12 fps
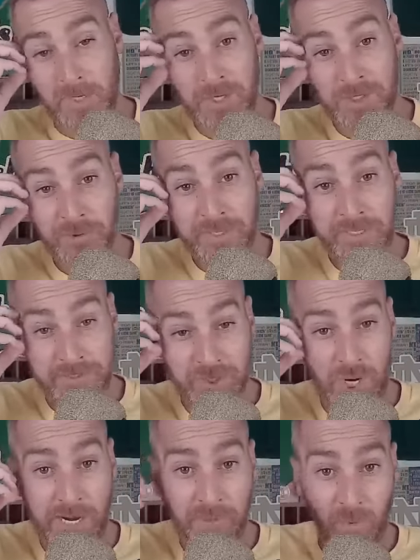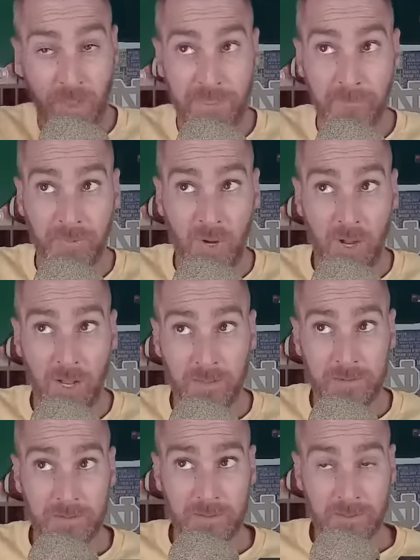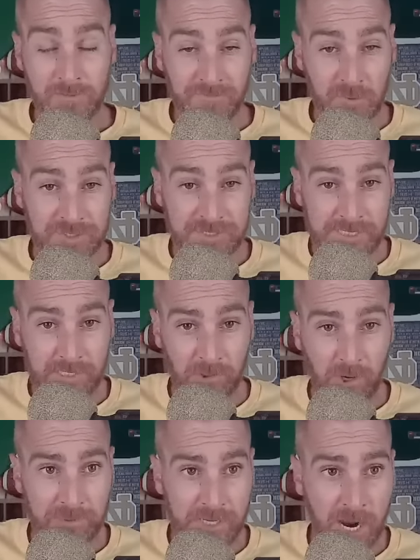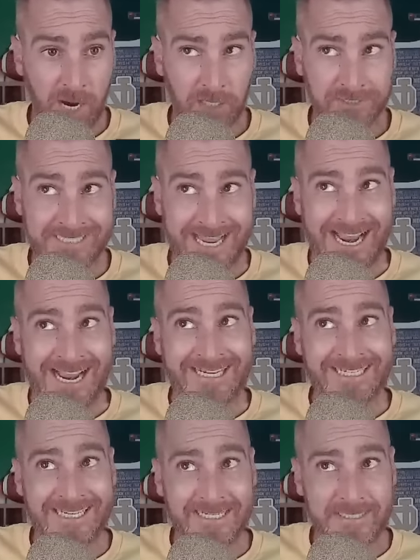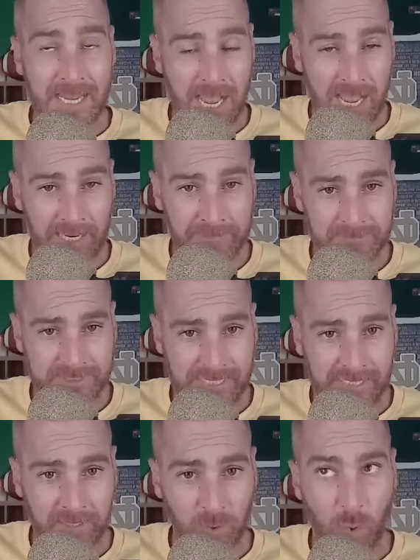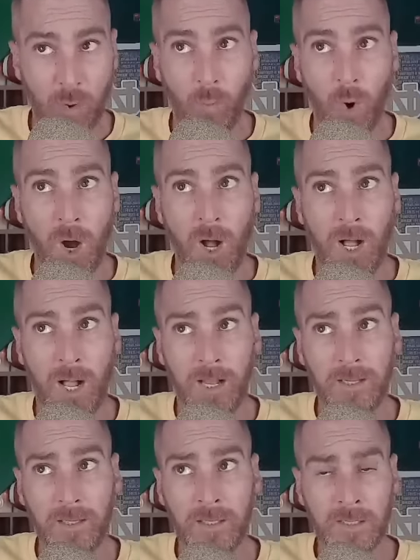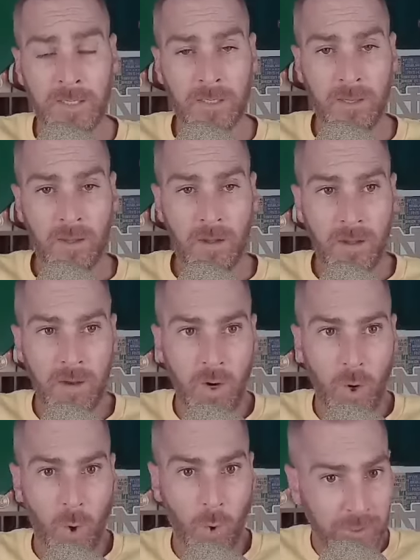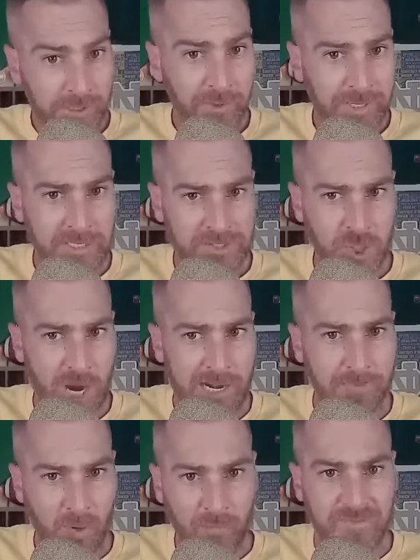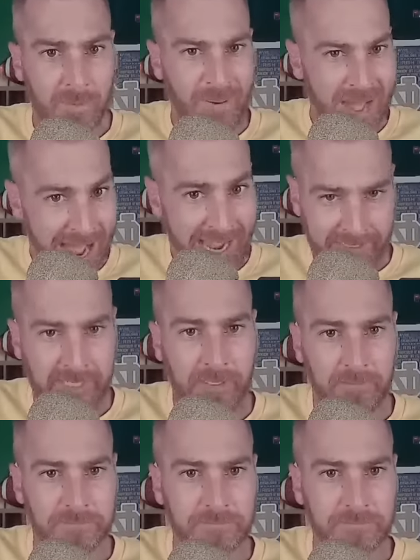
you going to try and run the ball for 0 yards 80 times into a wall? Or are you going to try and move the pocket,